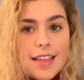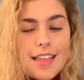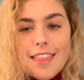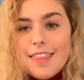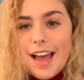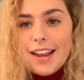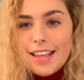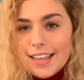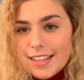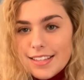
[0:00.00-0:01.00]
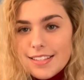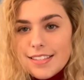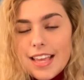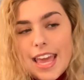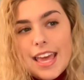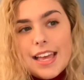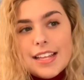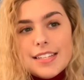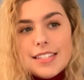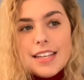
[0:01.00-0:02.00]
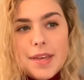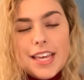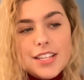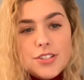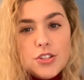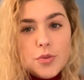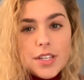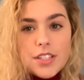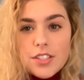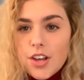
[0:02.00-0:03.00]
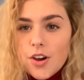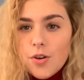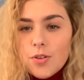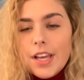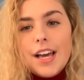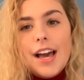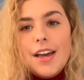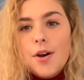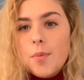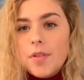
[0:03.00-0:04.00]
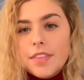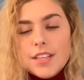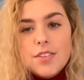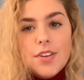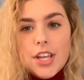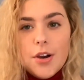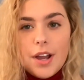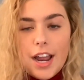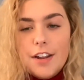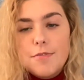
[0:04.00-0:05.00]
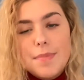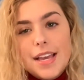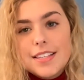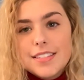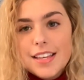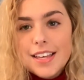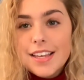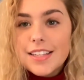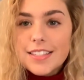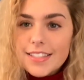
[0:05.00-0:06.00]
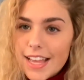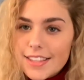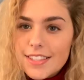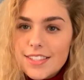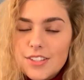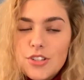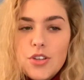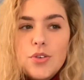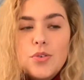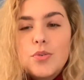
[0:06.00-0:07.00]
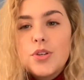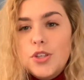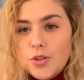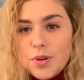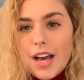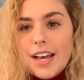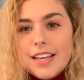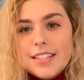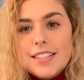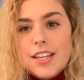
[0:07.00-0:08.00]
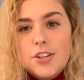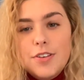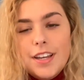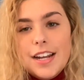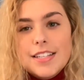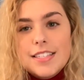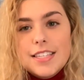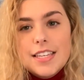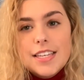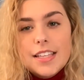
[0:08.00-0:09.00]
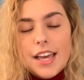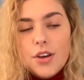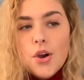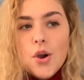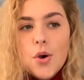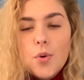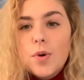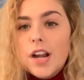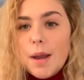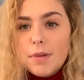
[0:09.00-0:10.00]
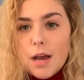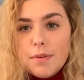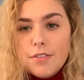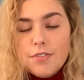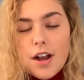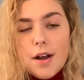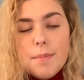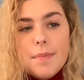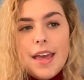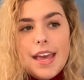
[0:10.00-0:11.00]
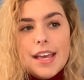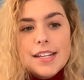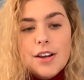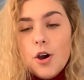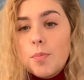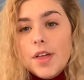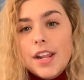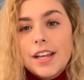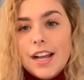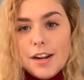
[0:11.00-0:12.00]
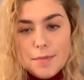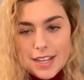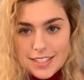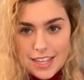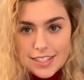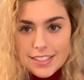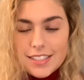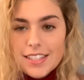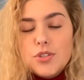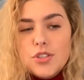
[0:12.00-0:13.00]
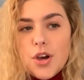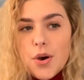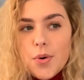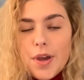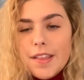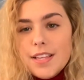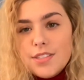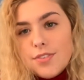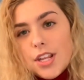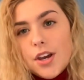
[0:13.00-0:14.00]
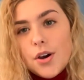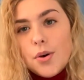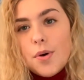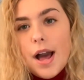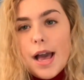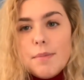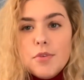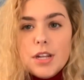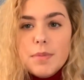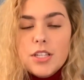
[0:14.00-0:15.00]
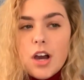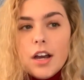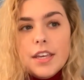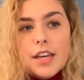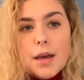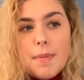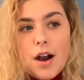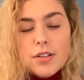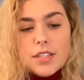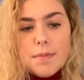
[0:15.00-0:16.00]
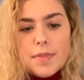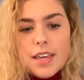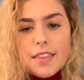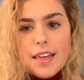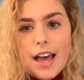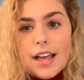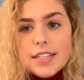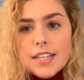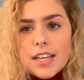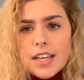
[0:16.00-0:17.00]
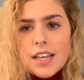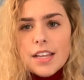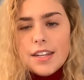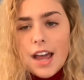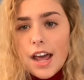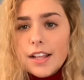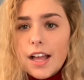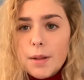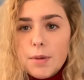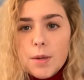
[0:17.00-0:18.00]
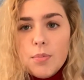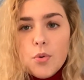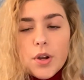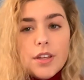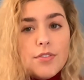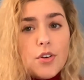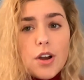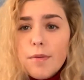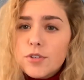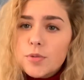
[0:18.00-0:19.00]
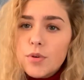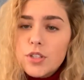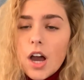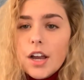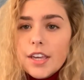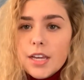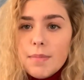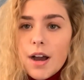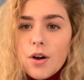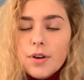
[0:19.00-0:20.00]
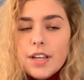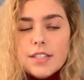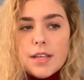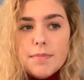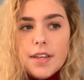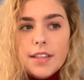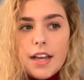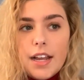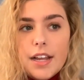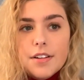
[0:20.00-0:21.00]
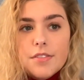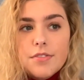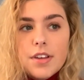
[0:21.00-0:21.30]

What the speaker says: that is, and in doing so, like, I hope that this video kind of makes sense to you guys and you can kind of see like where I'm coming from, and I hope that it kind of makes sense. So in this video, I'm going to be talking about something that not a lot of people really feel comfortable talking about, and something that kind of